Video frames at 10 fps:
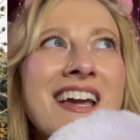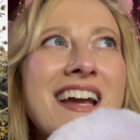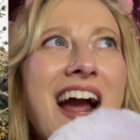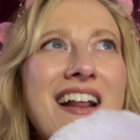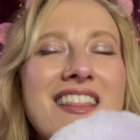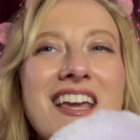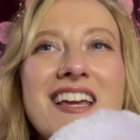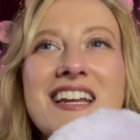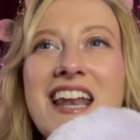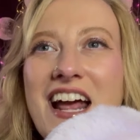I think
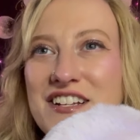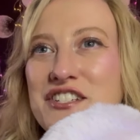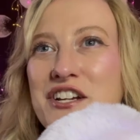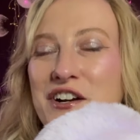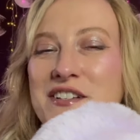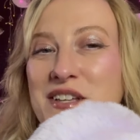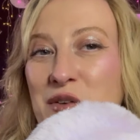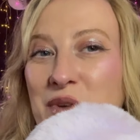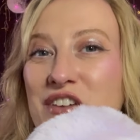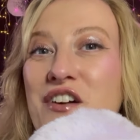next year is gonna
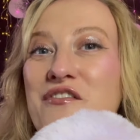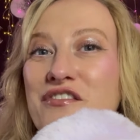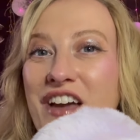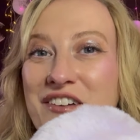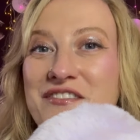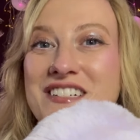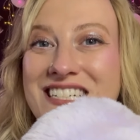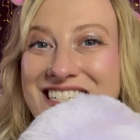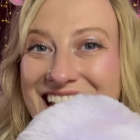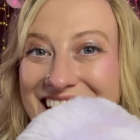be
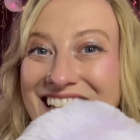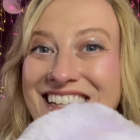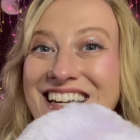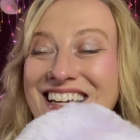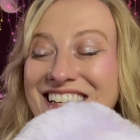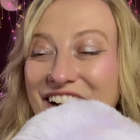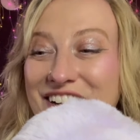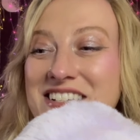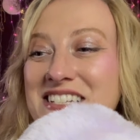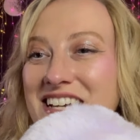15
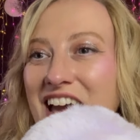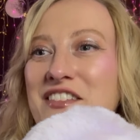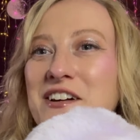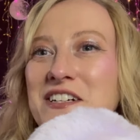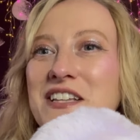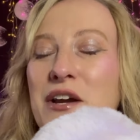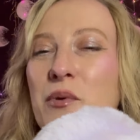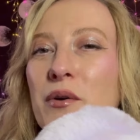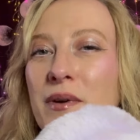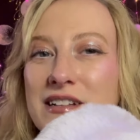years together. Like,
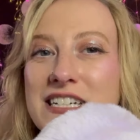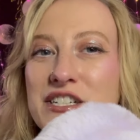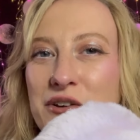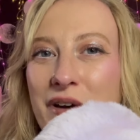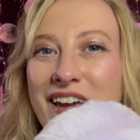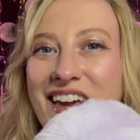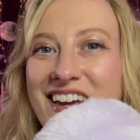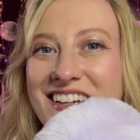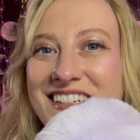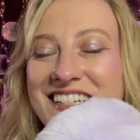we're really doing
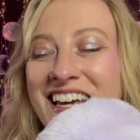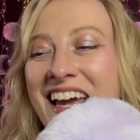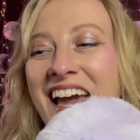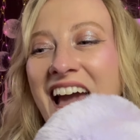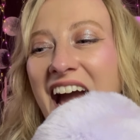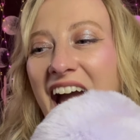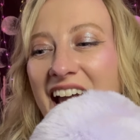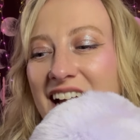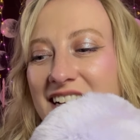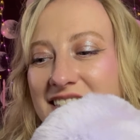it.
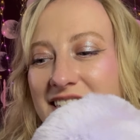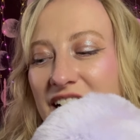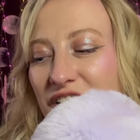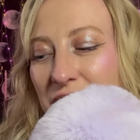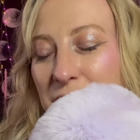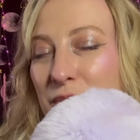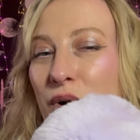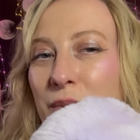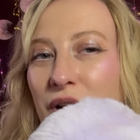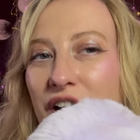And I couldn't be more
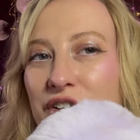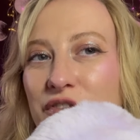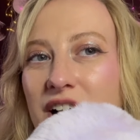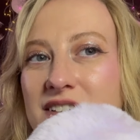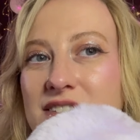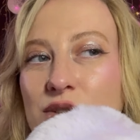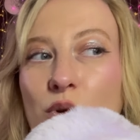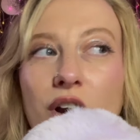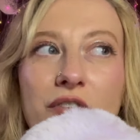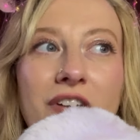proud of us, or
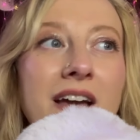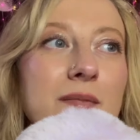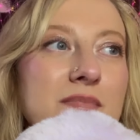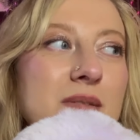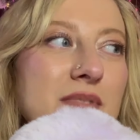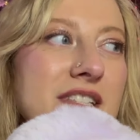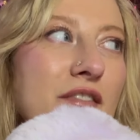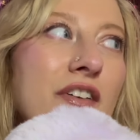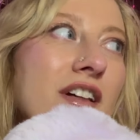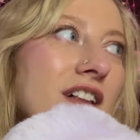of him
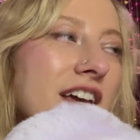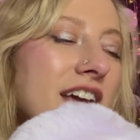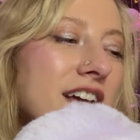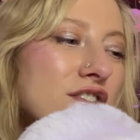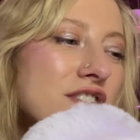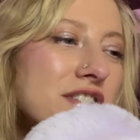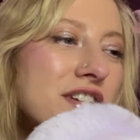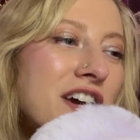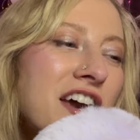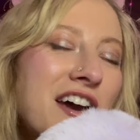specifically, and just
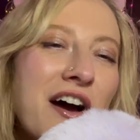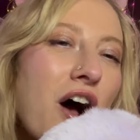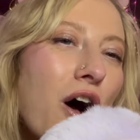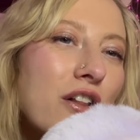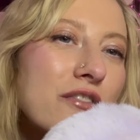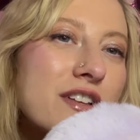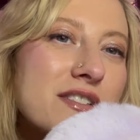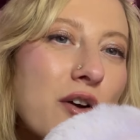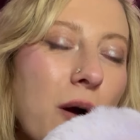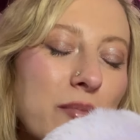all of his
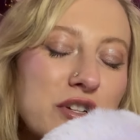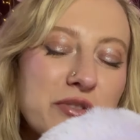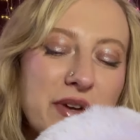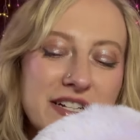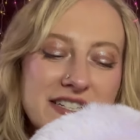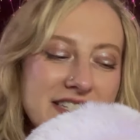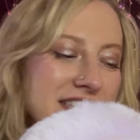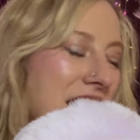accomplishments.